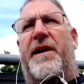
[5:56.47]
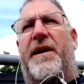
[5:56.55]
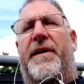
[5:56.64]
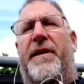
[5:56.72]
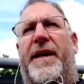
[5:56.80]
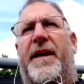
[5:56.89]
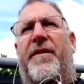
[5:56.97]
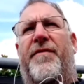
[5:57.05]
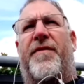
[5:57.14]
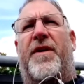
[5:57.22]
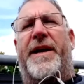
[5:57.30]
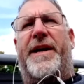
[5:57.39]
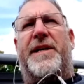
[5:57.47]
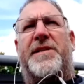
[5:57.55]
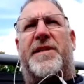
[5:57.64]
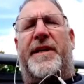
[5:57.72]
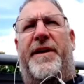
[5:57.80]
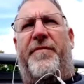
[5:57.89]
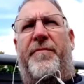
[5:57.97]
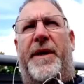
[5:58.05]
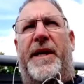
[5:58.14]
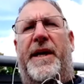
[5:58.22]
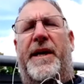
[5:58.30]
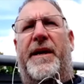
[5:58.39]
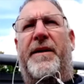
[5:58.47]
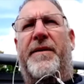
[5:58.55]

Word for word: our regular Friday staff meeting,